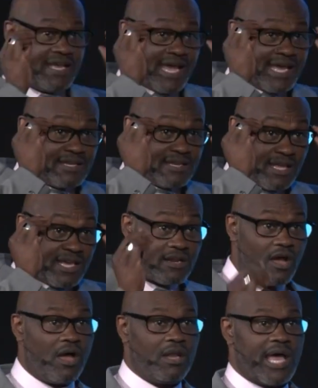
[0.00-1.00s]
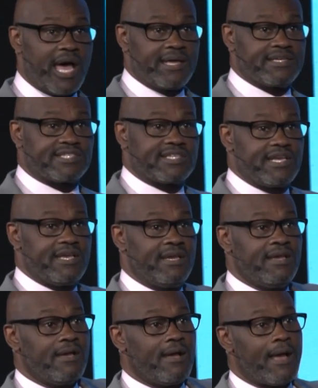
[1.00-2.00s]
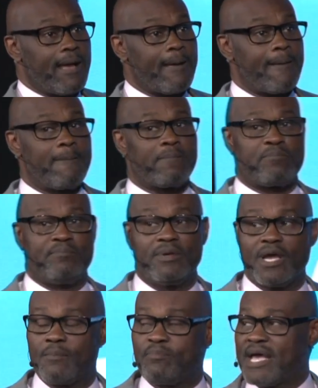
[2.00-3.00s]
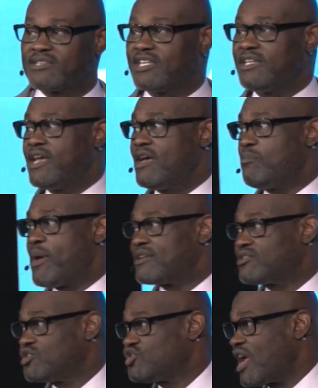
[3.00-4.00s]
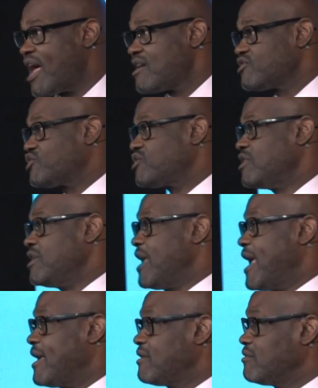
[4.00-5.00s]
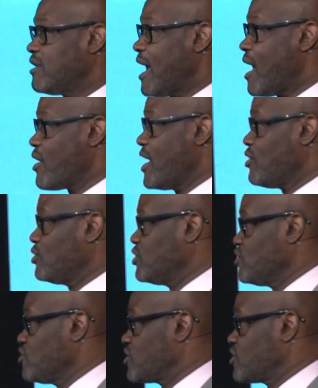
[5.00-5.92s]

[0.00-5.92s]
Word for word: And in all honesty, Pastor Linnell, Pastor Josh, and our elders